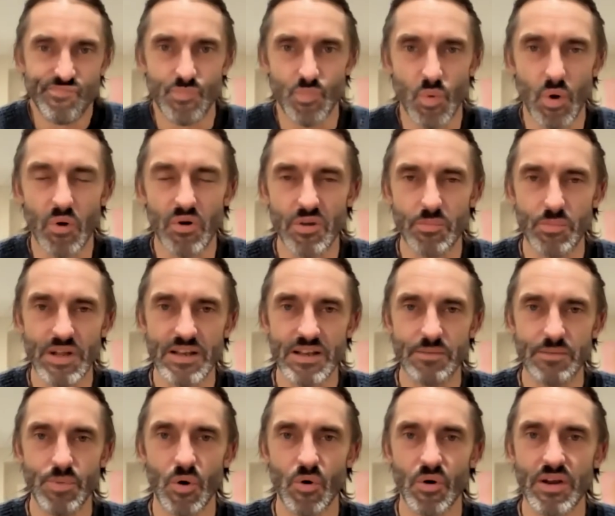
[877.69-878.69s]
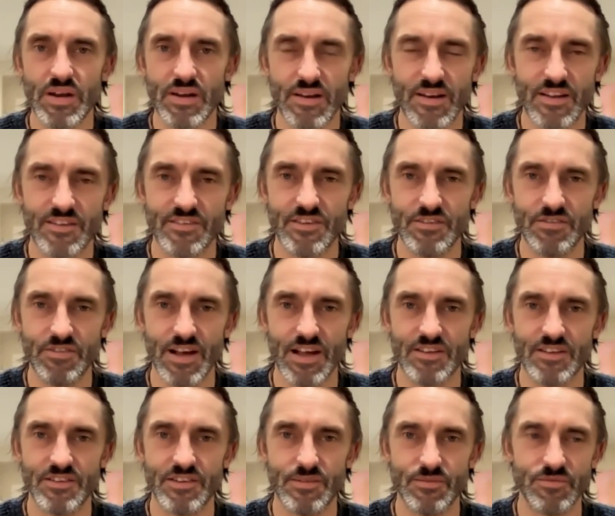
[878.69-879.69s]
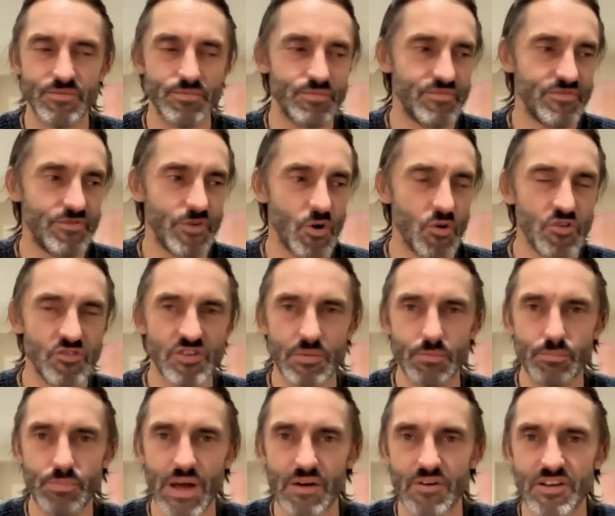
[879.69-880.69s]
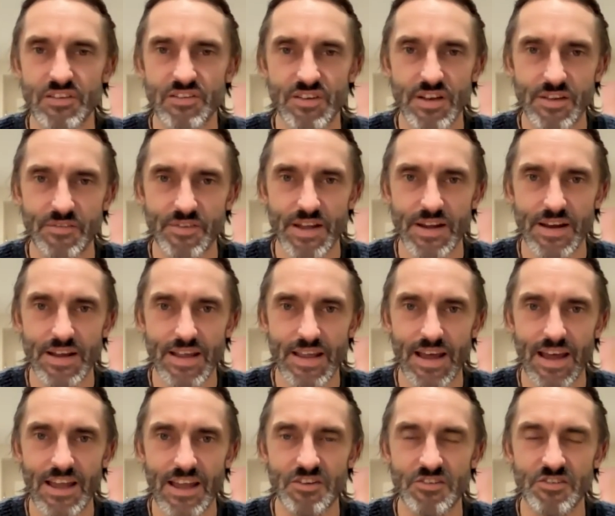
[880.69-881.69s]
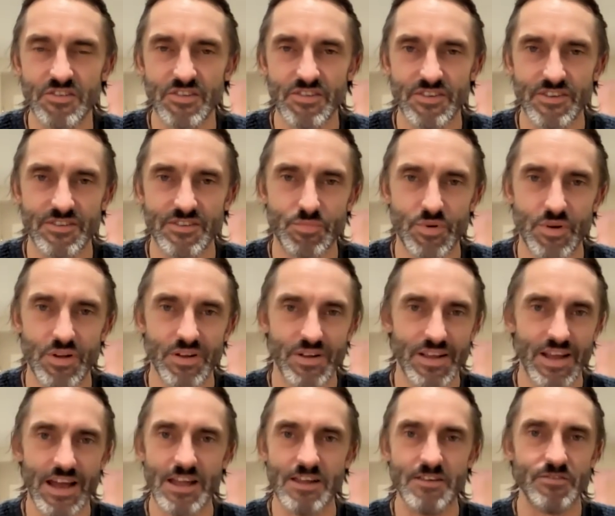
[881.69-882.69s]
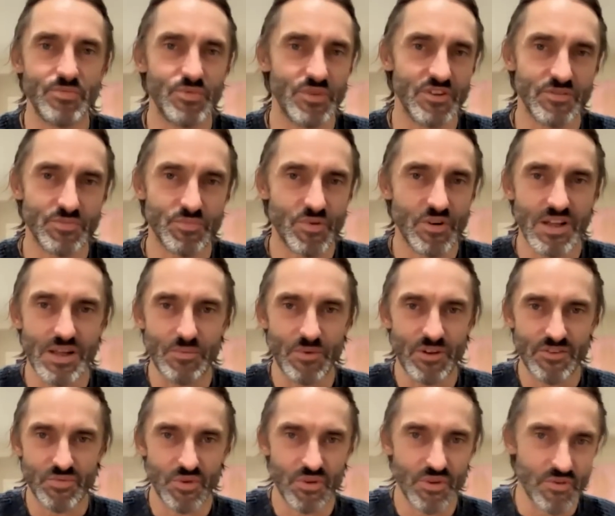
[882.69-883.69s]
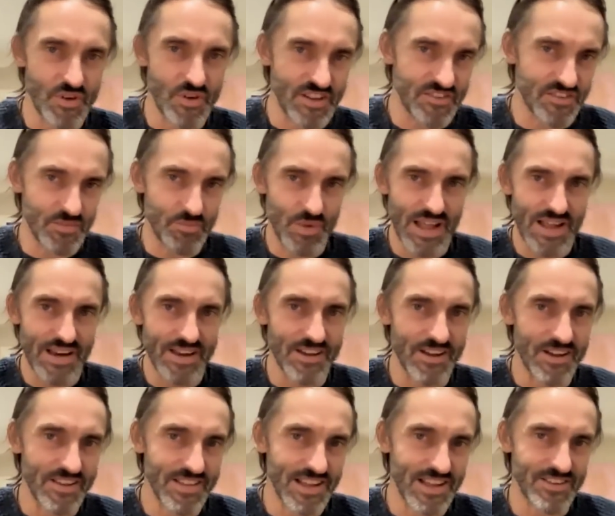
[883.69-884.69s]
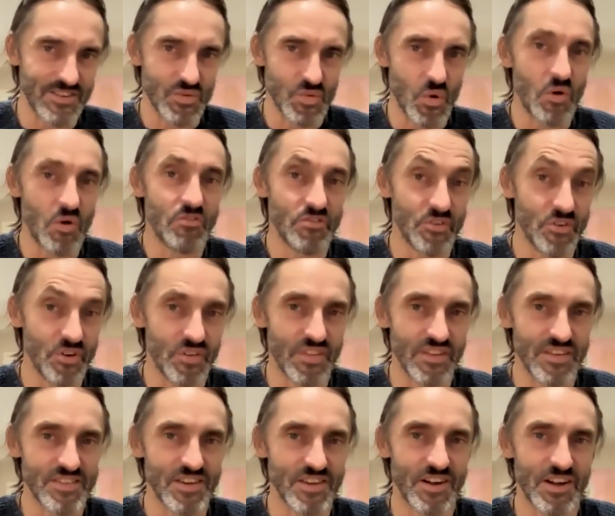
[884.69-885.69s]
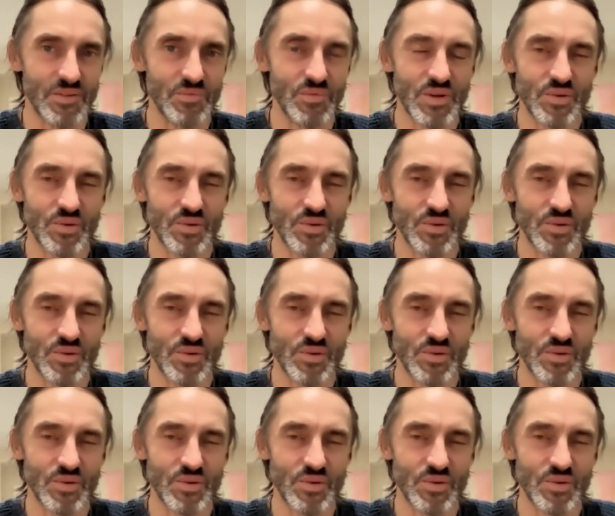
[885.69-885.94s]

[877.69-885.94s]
What would have been the point, unless you fancied foraging berries and living in a cage? Because that's pretty much what the rest of planet Earth had to offer at the time.